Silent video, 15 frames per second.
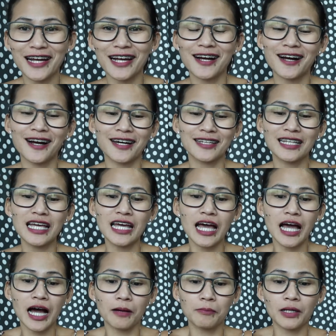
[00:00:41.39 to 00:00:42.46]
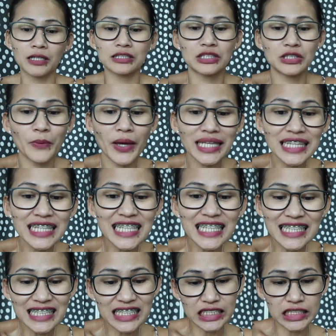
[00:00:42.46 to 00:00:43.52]
got about
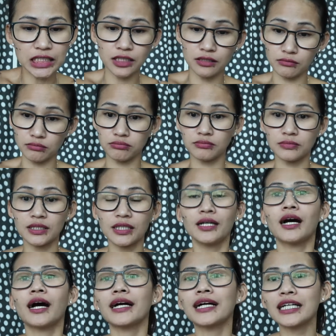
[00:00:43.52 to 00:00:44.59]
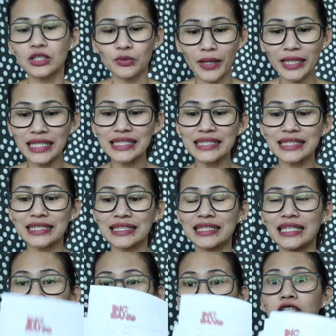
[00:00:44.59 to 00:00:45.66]

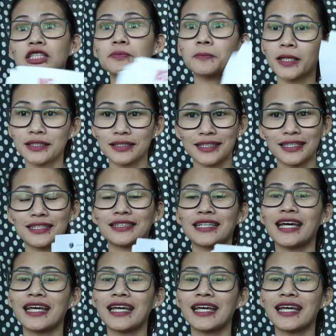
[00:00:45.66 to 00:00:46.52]
26 responses,